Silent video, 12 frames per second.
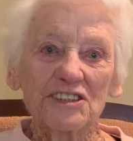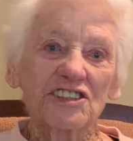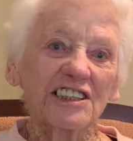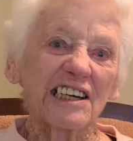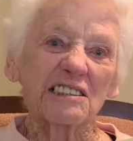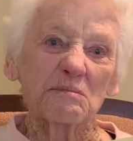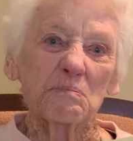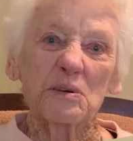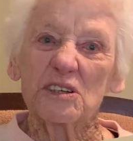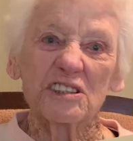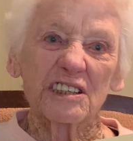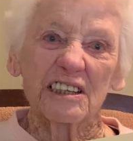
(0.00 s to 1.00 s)
she doesn't
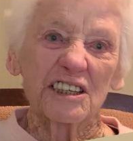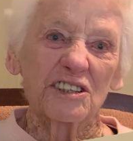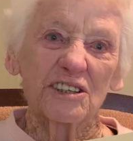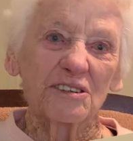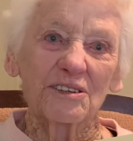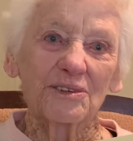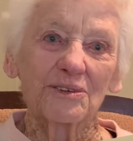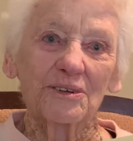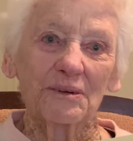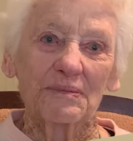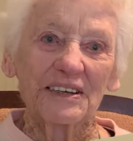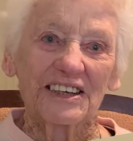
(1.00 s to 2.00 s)
personally do it
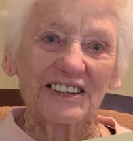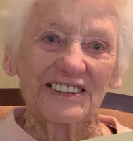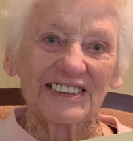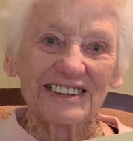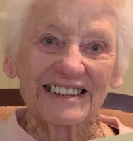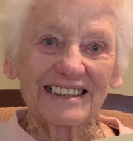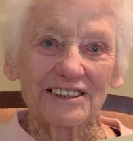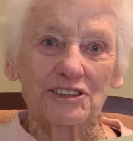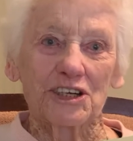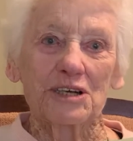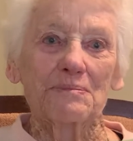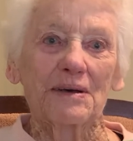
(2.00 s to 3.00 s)
all because
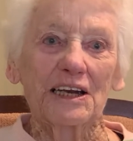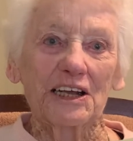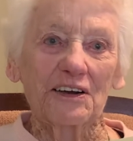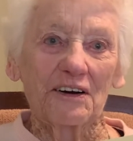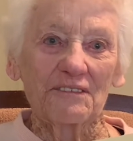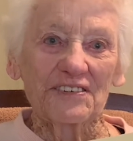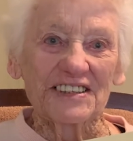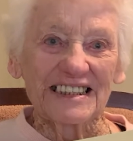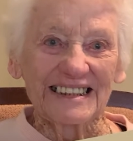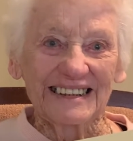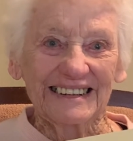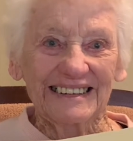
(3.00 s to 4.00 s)
too many of us.